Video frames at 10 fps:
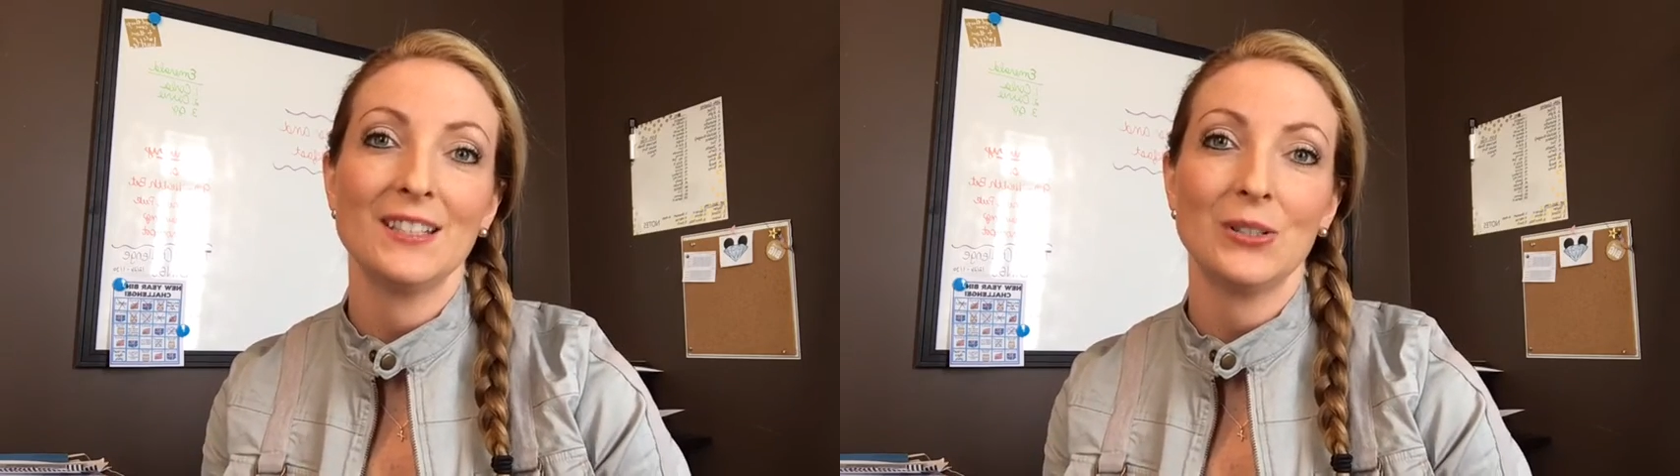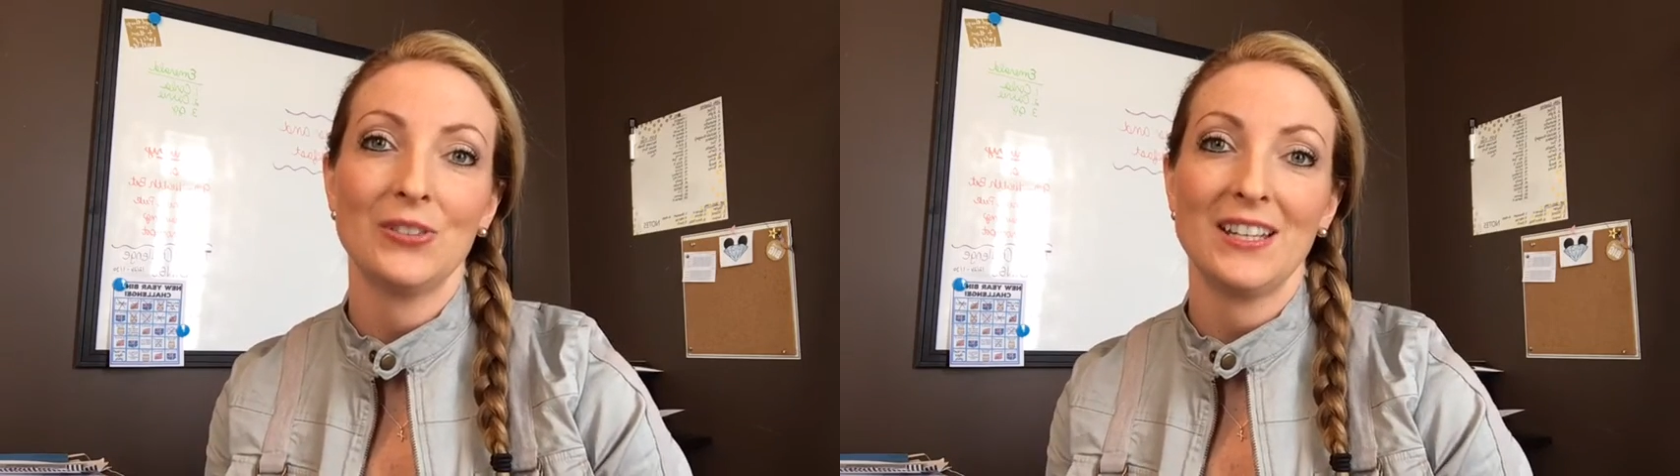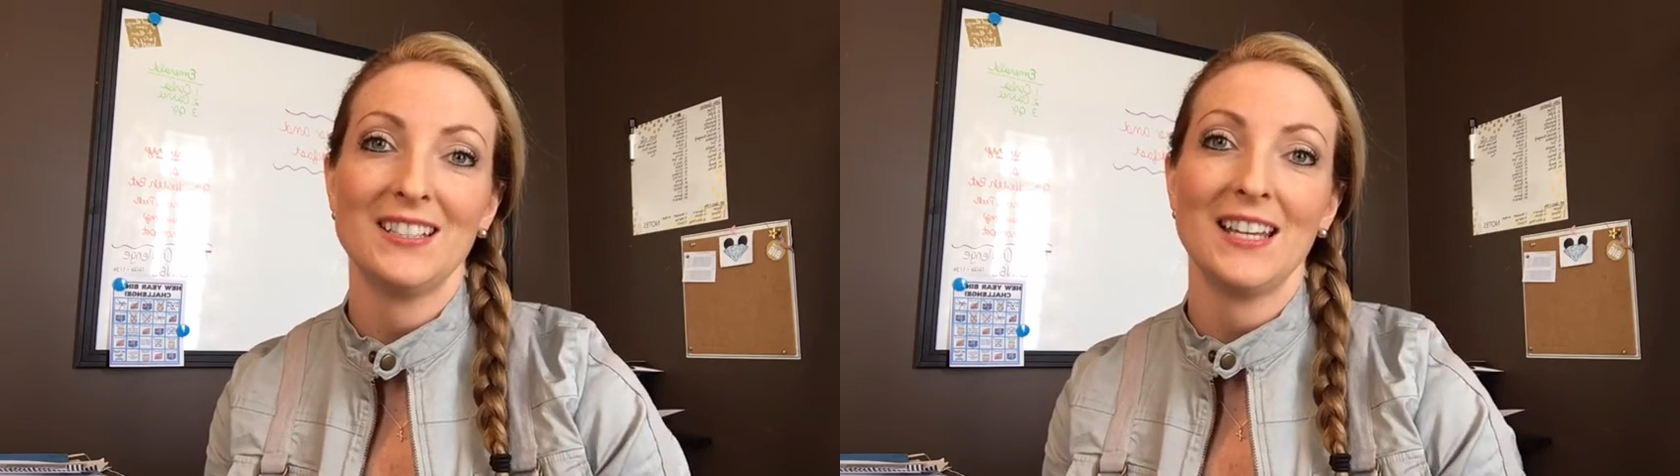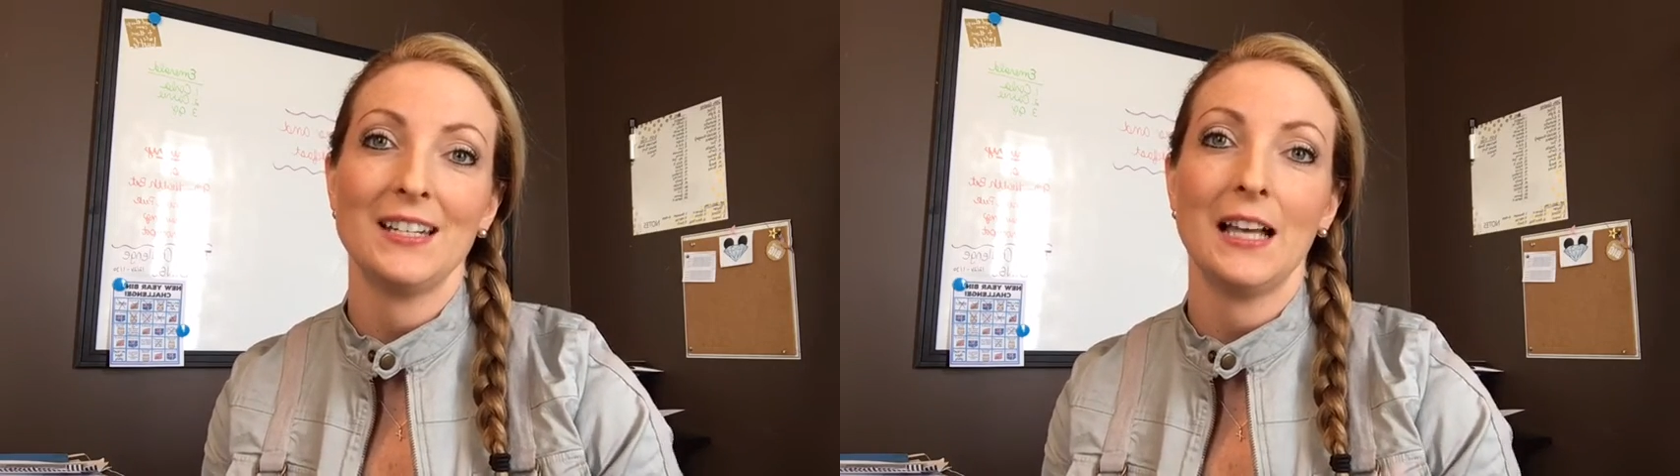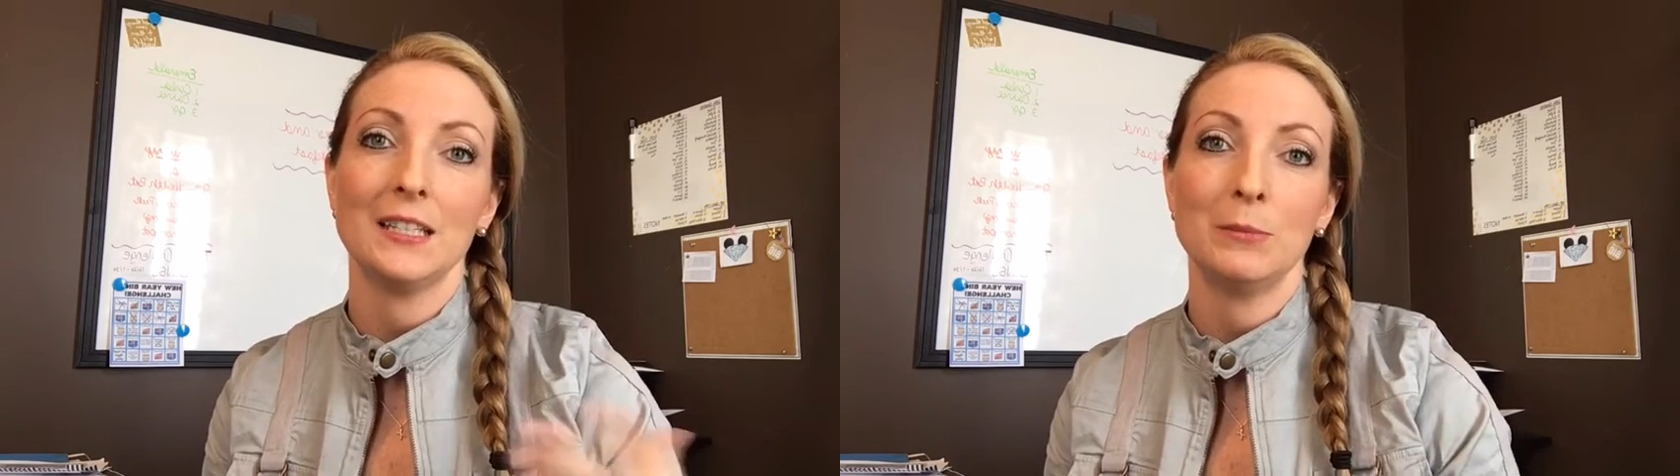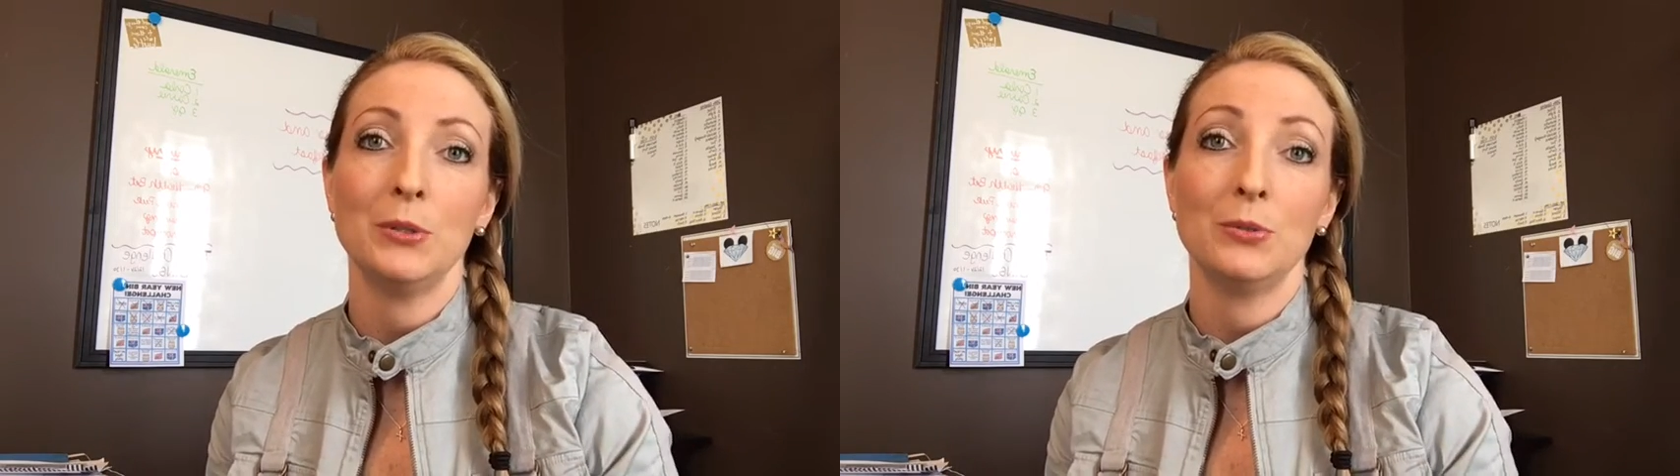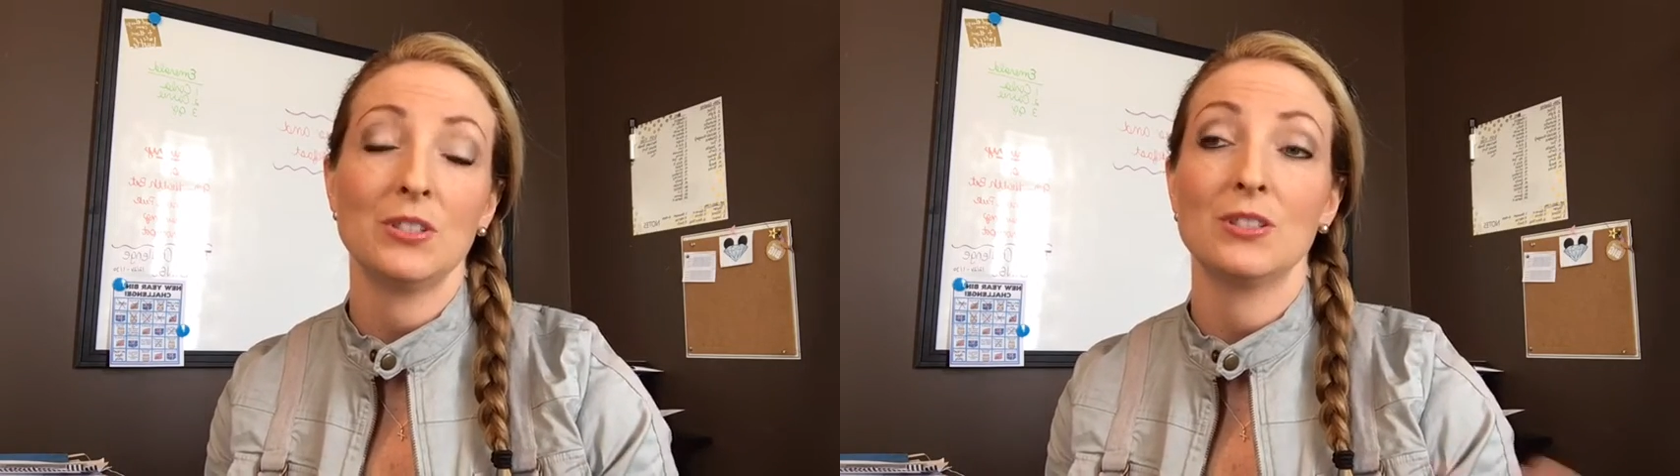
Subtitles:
so they say not to boost.